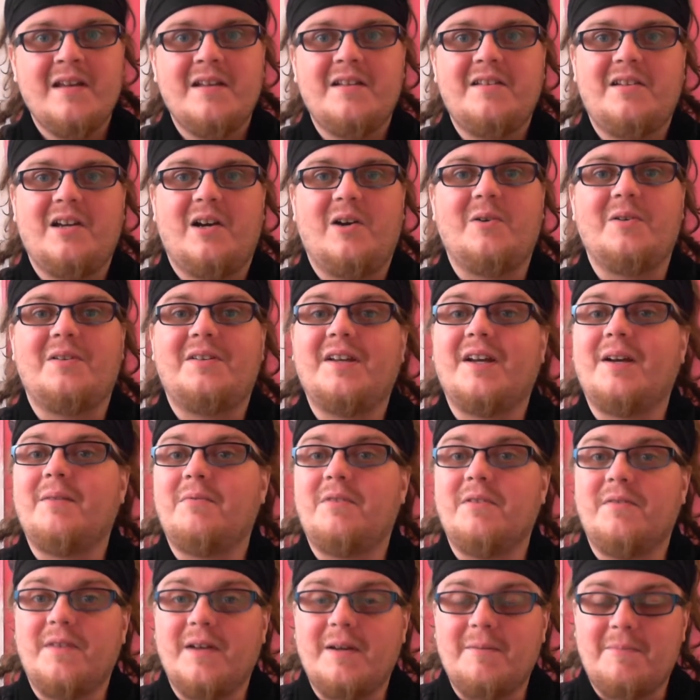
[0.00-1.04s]
So it's time
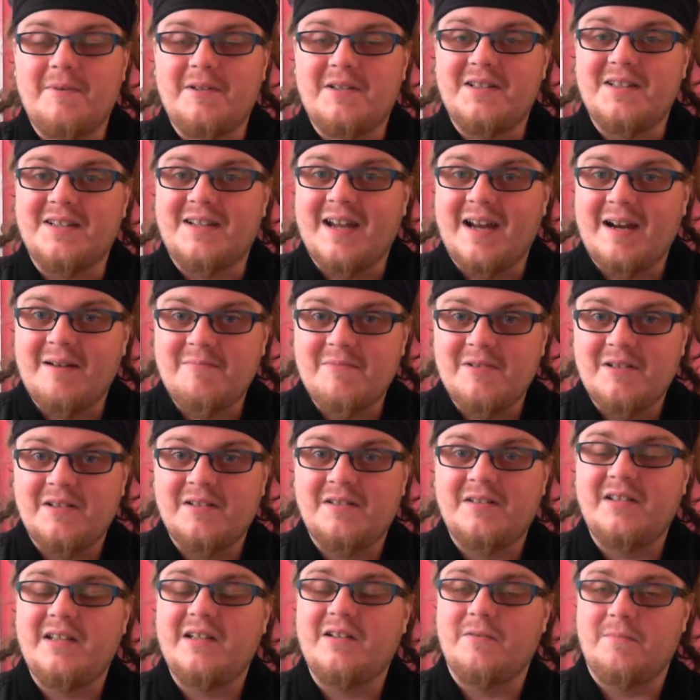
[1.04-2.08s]
to vape into the camera,
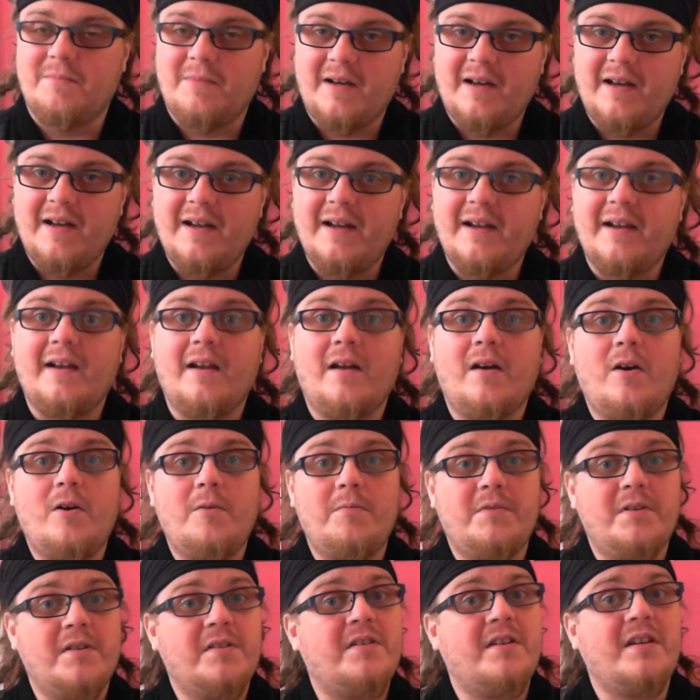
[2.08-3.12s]
say goodbye, and I
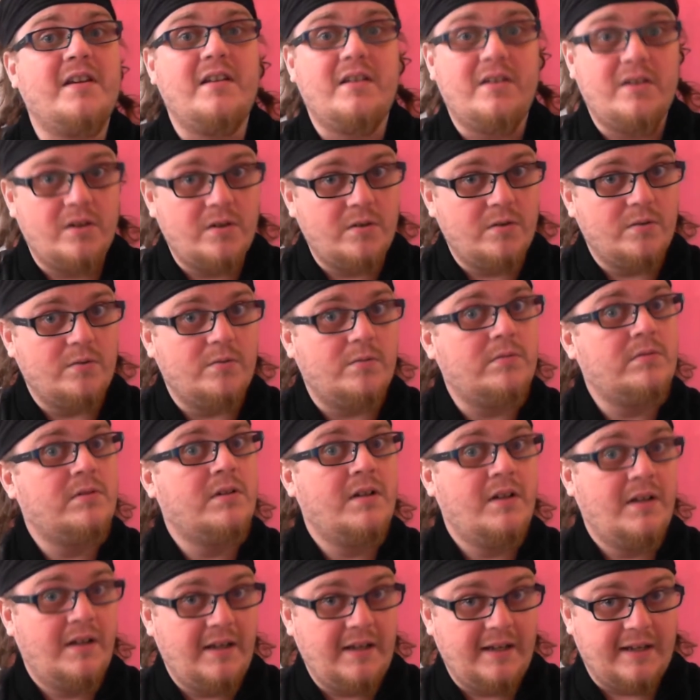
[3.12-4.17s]
hope to see you
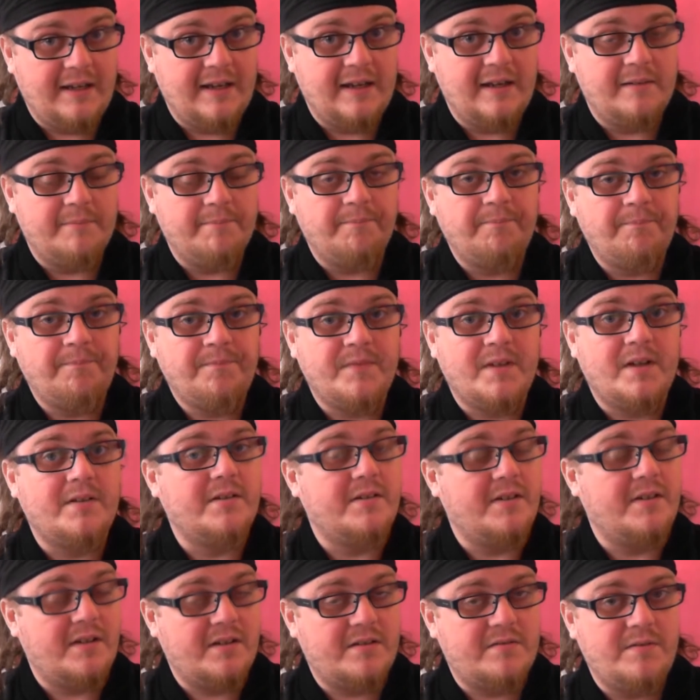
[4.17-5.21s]
again on
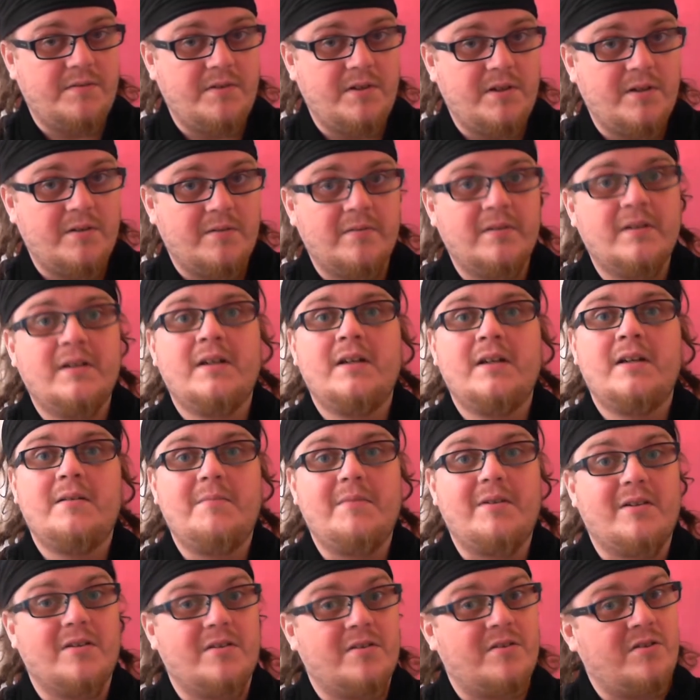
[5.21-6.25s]
the next review,
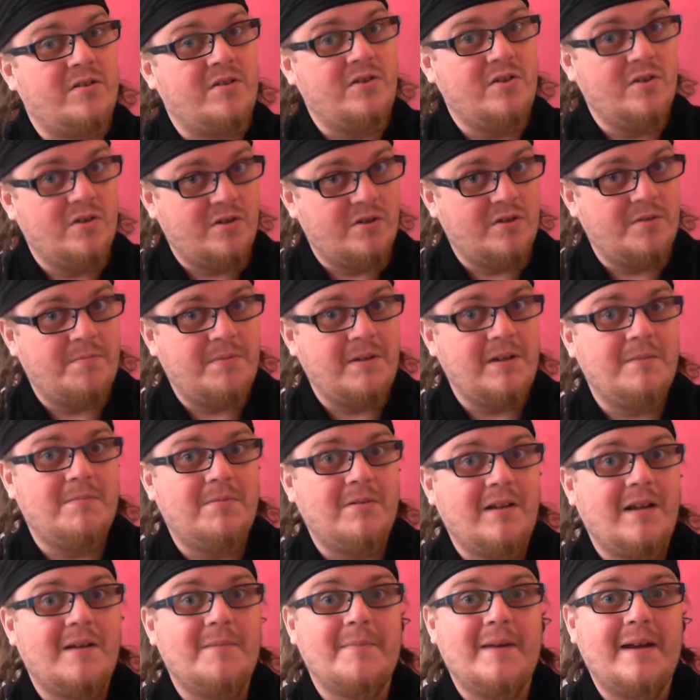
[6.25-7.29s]
because you're the
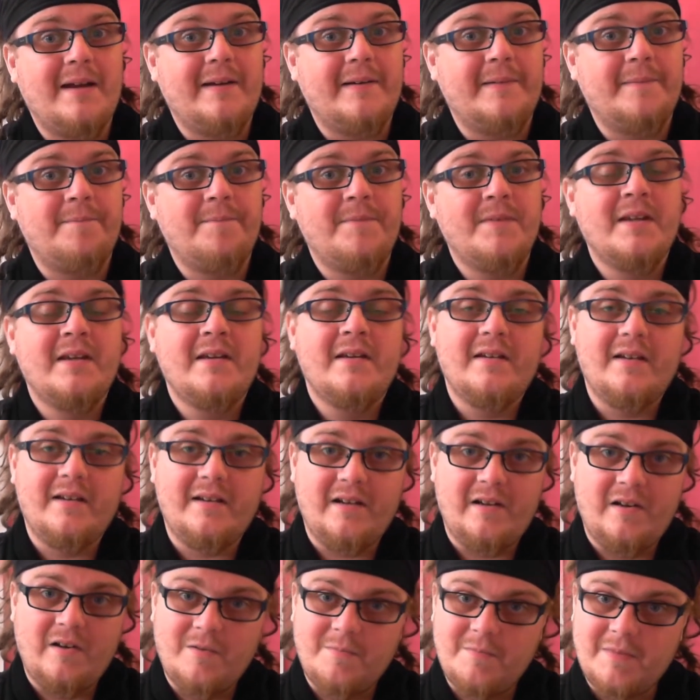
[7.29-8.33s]
people that matter. And
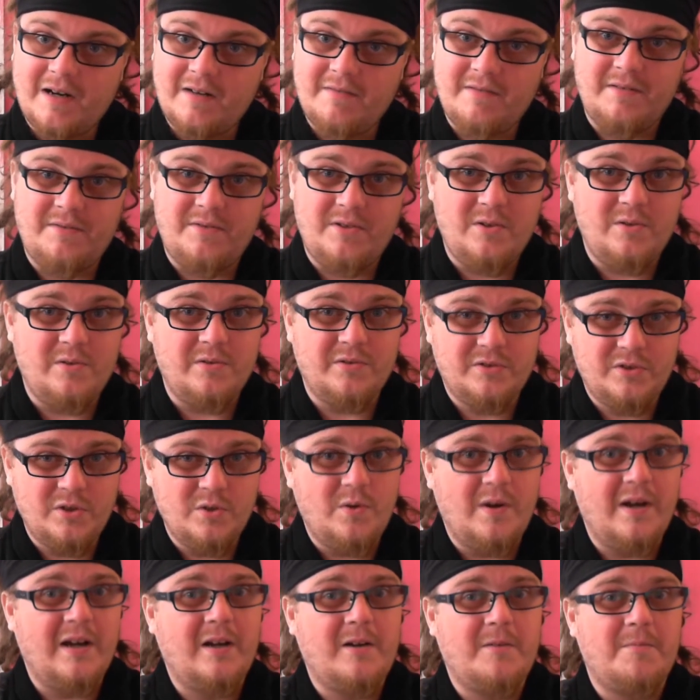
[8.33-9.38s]
I hope my reviews
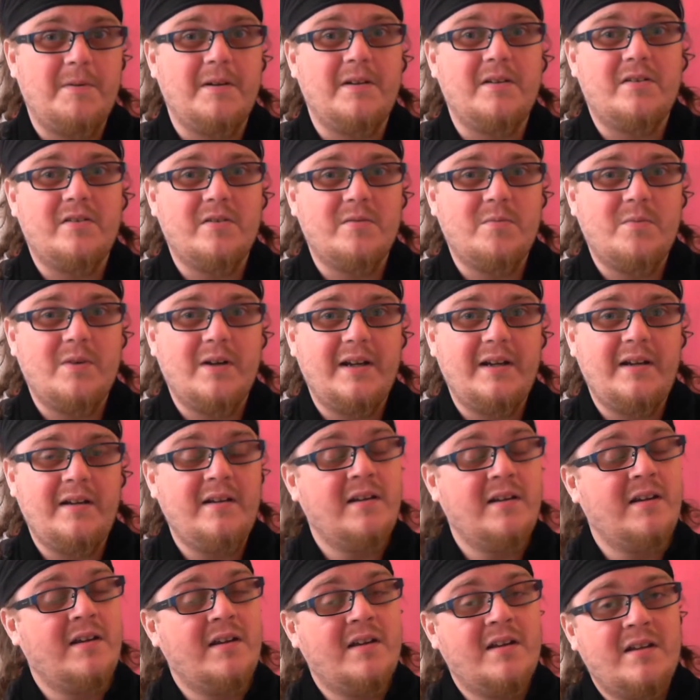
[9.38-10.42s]
do help in some way.
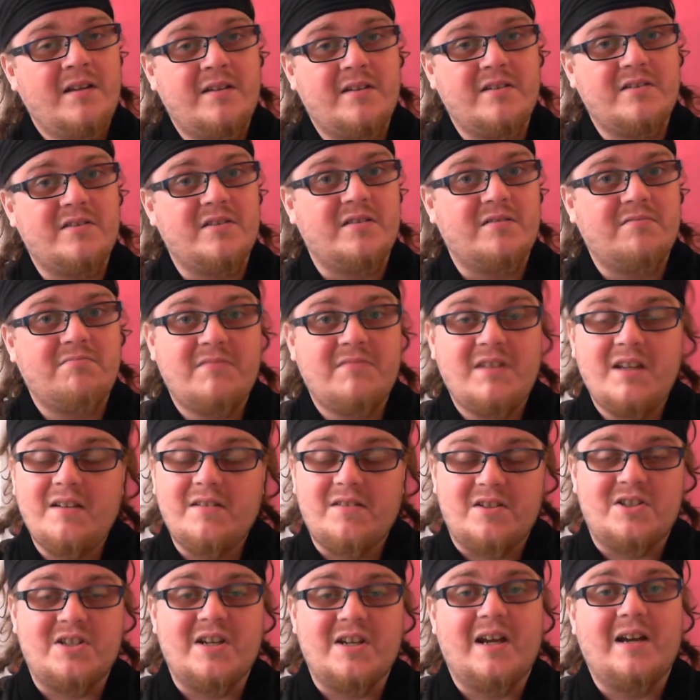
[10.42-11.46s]
So just give
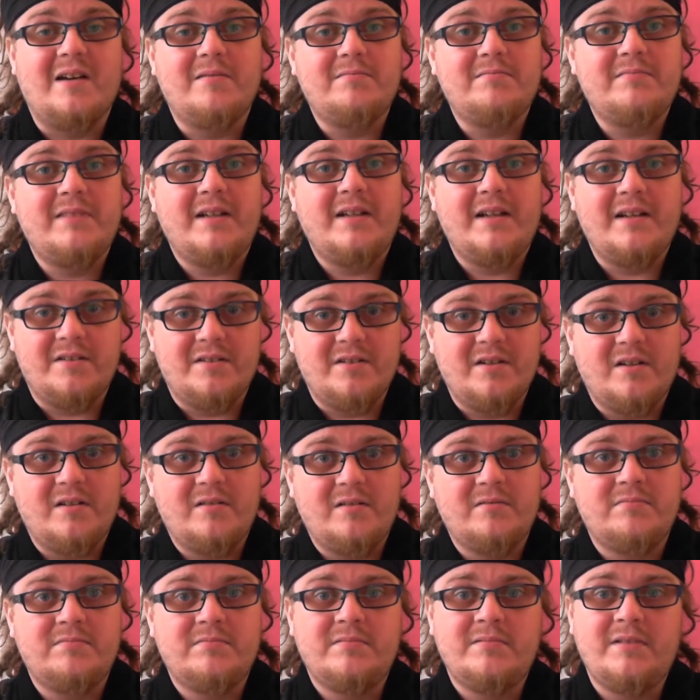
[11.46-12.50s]
us a shout, let us
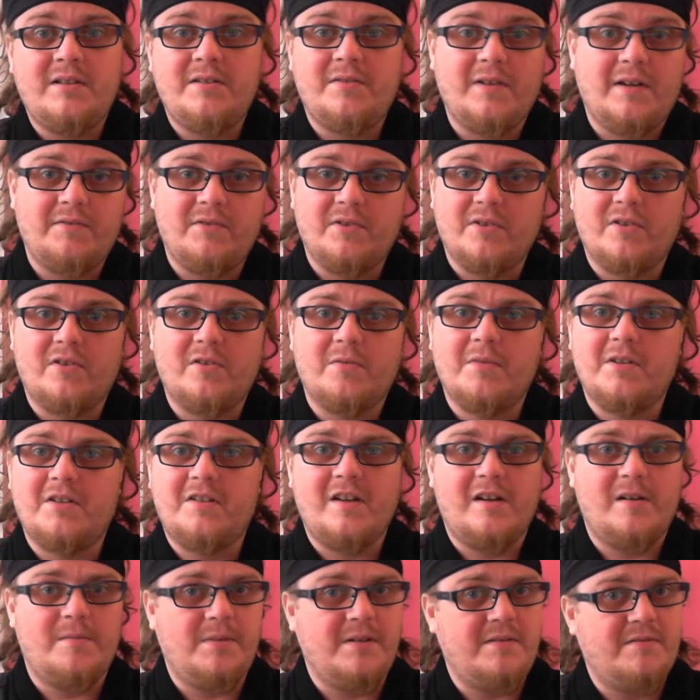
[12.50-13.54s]
know if I've done something
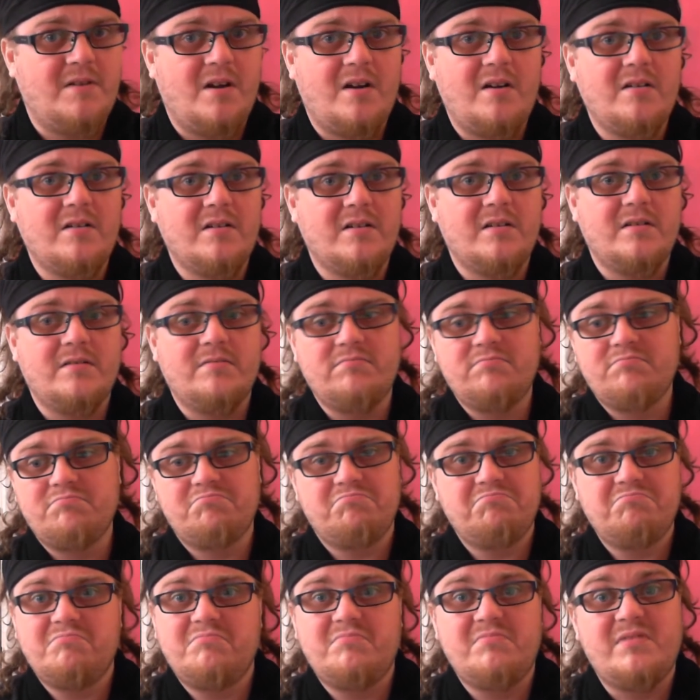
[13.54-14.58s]
terribly wrong,
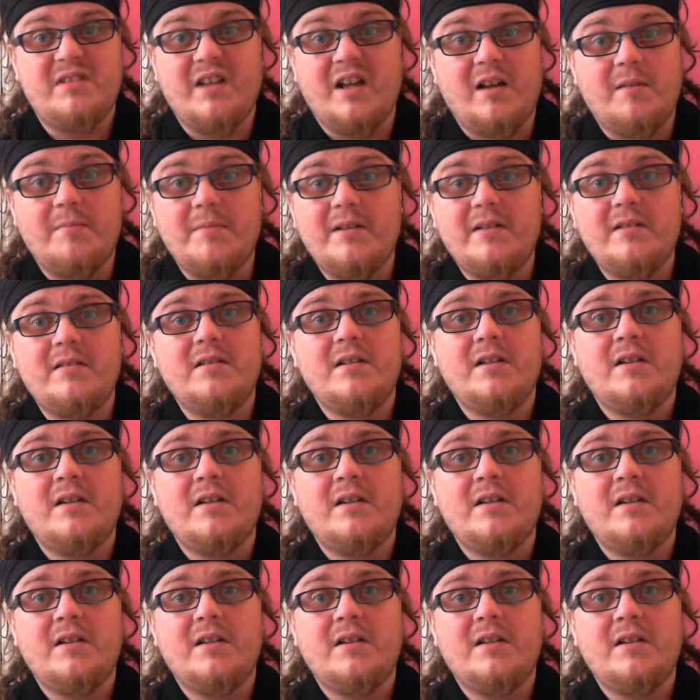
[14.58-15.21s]
tell me.